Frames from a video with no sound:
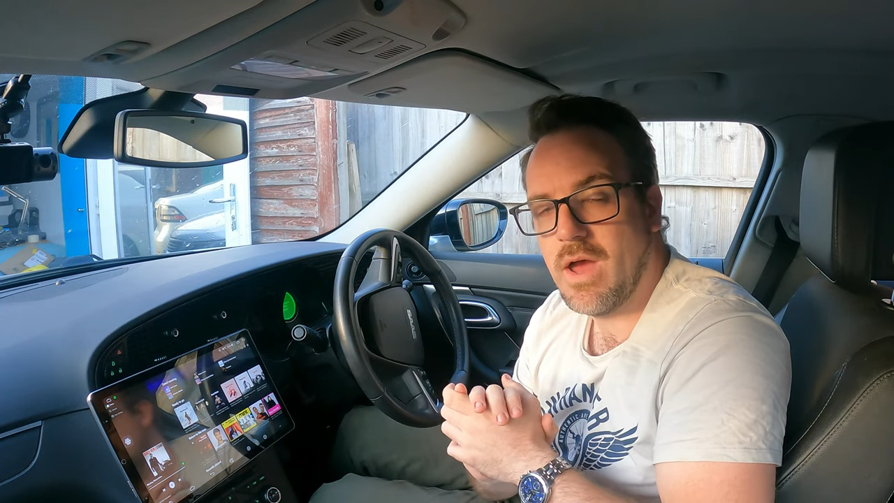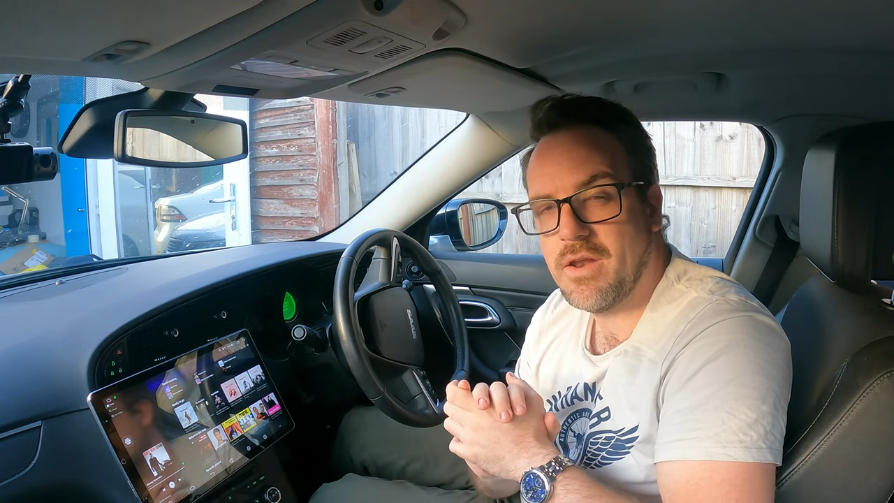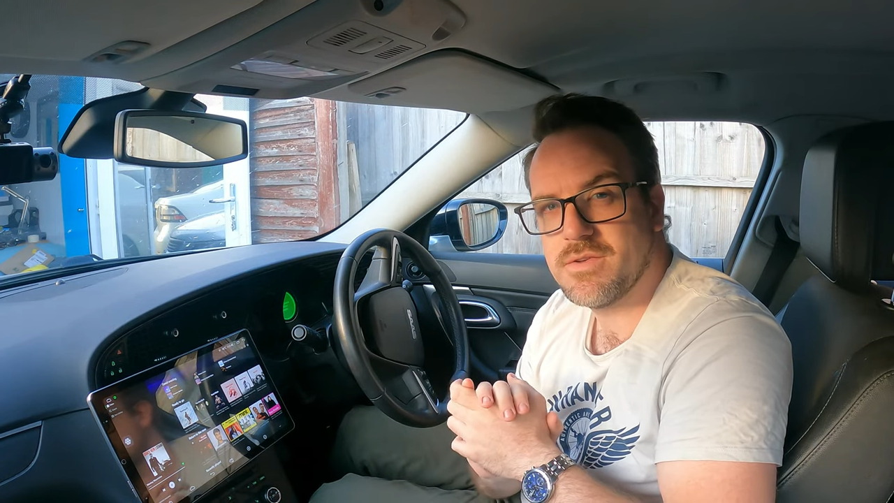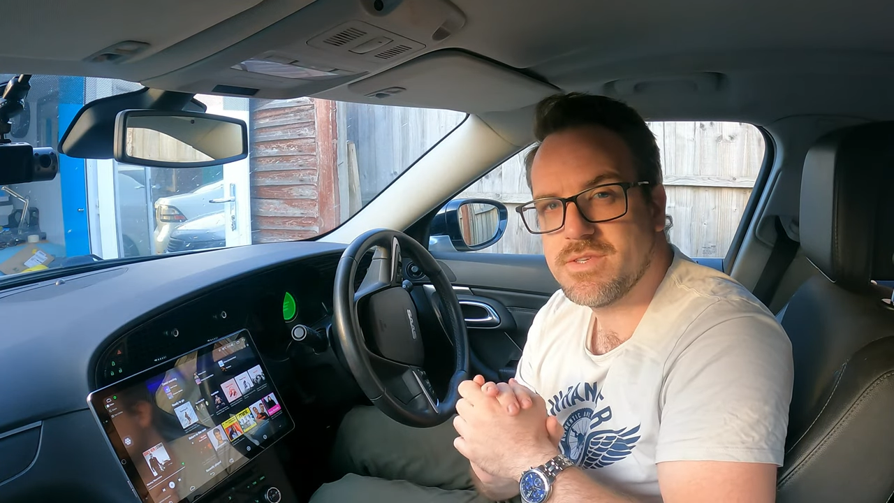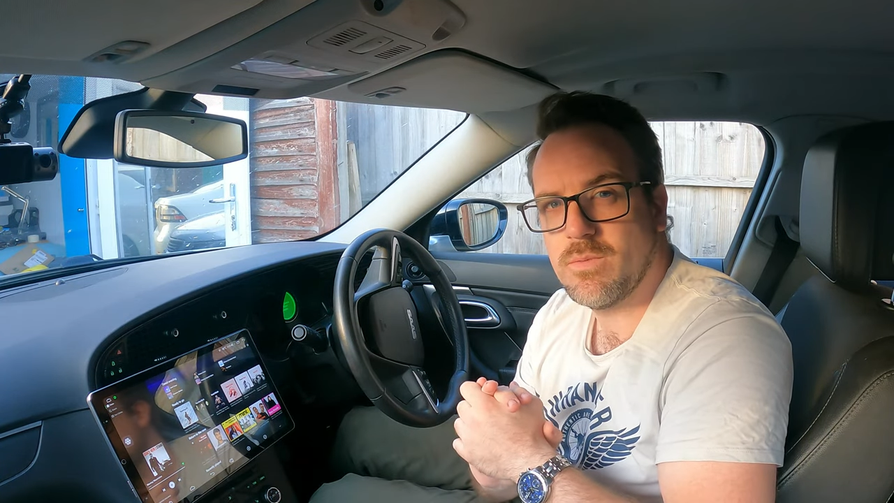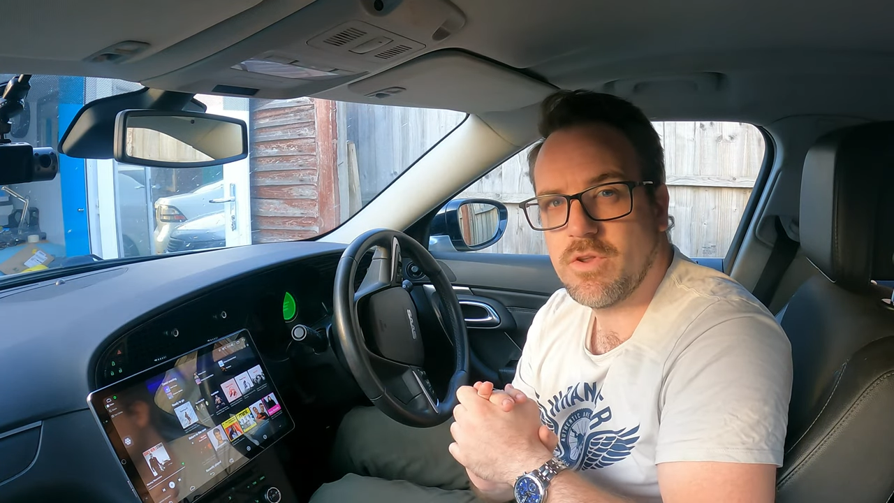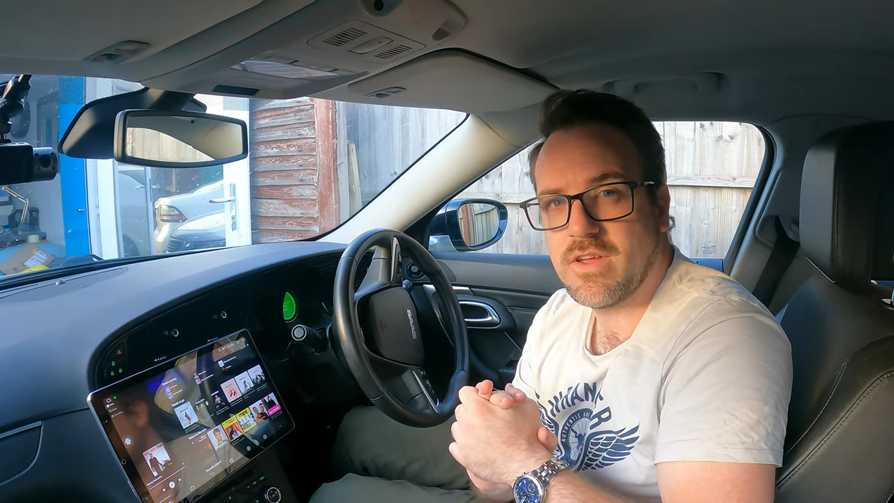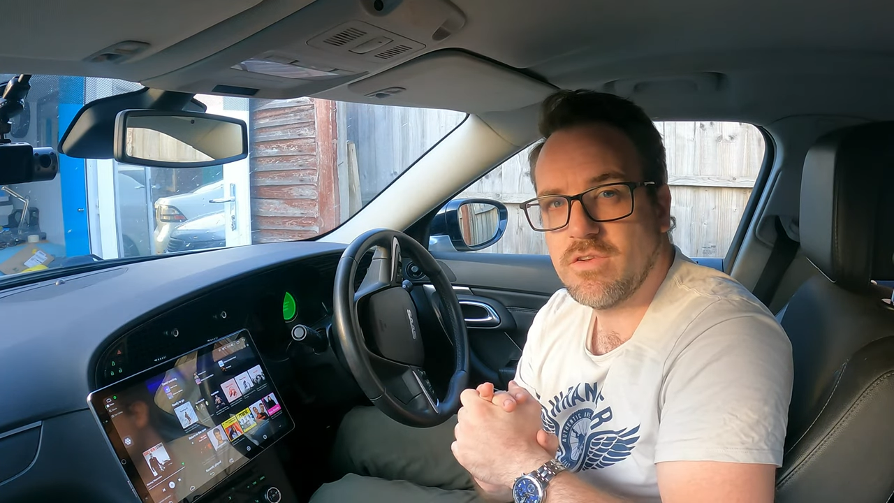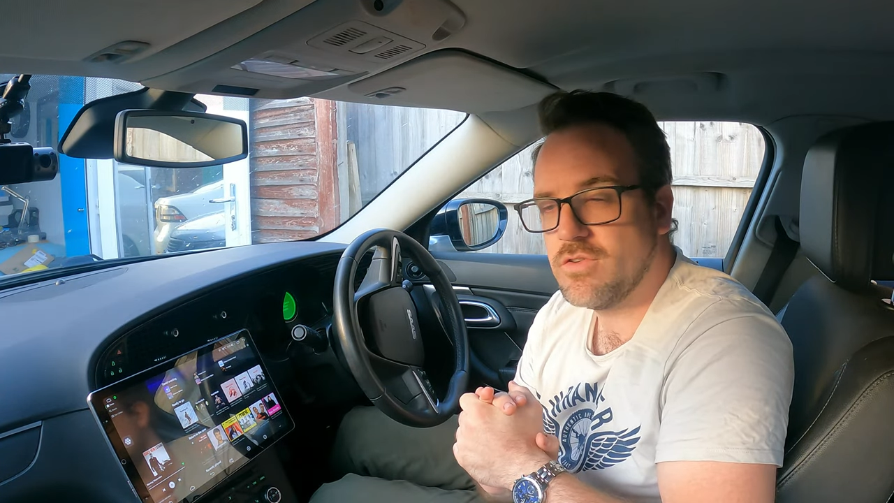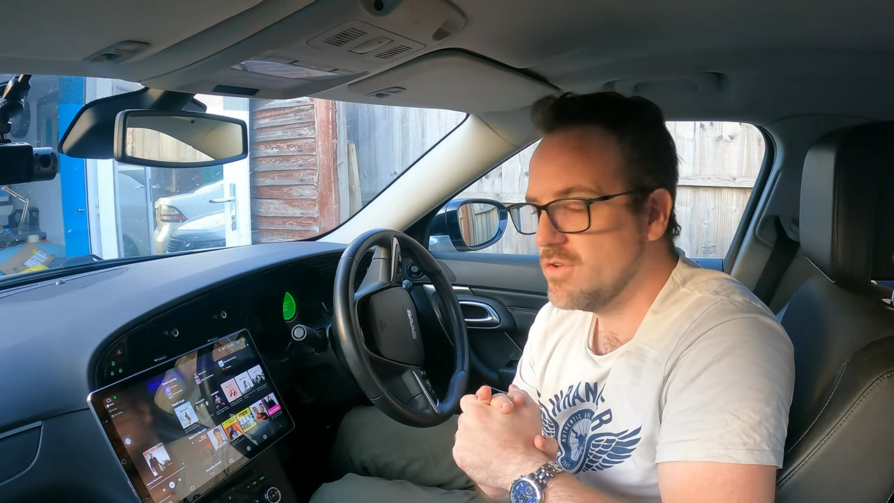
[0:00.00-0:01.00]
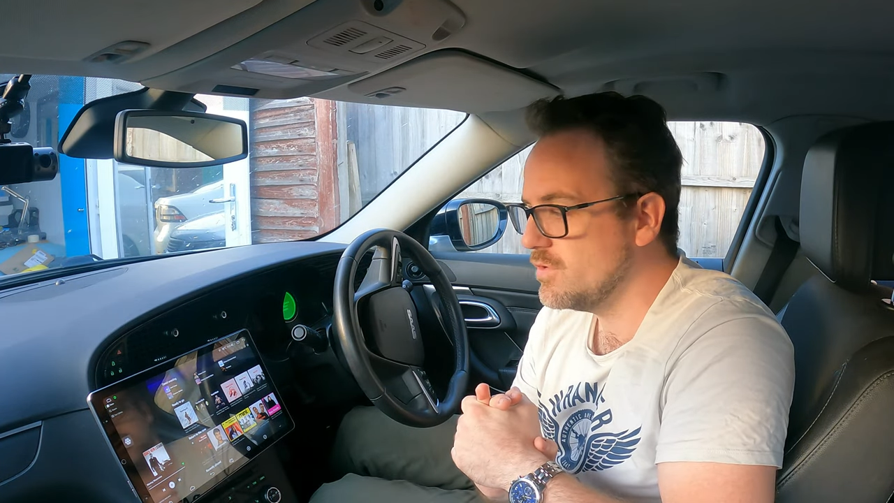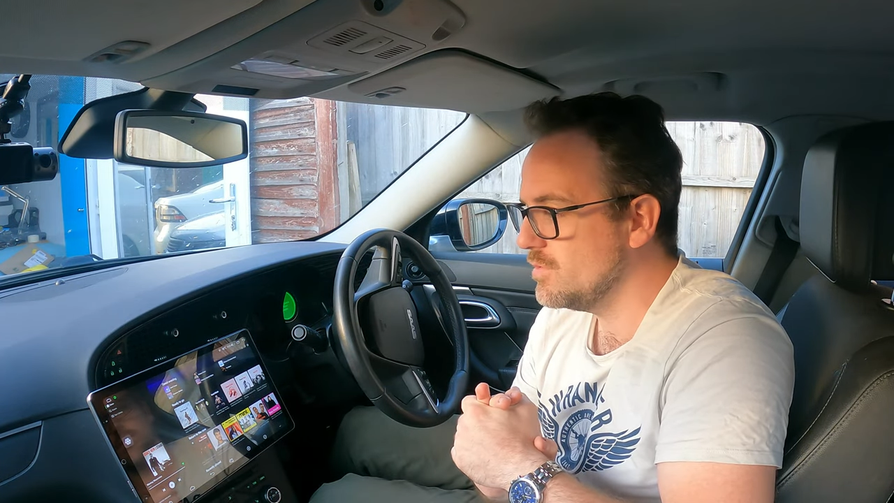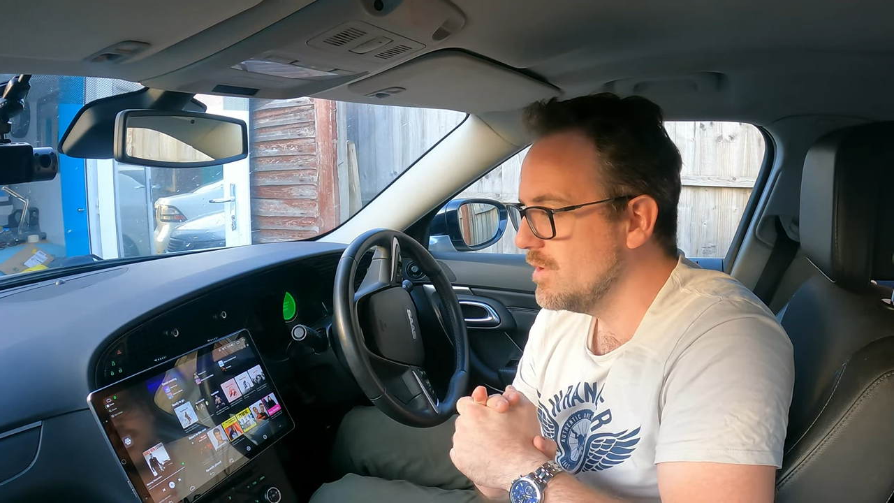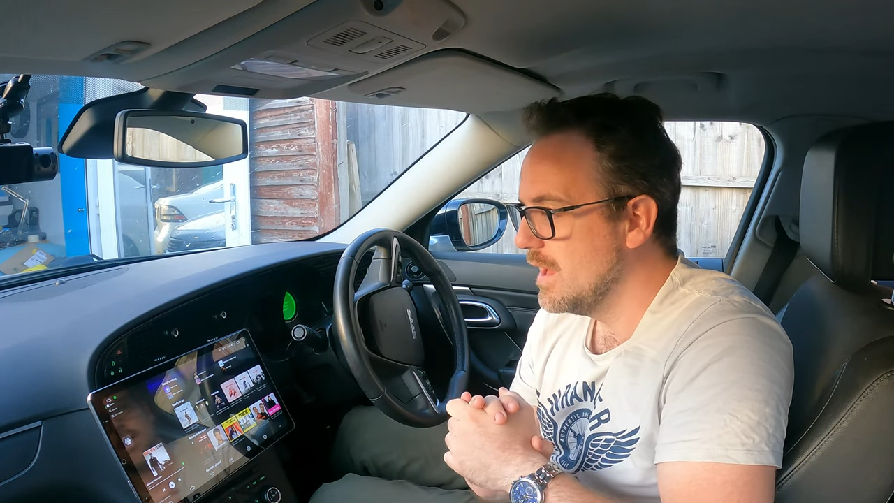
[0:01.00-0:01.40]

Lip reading: and I'll see what I can do.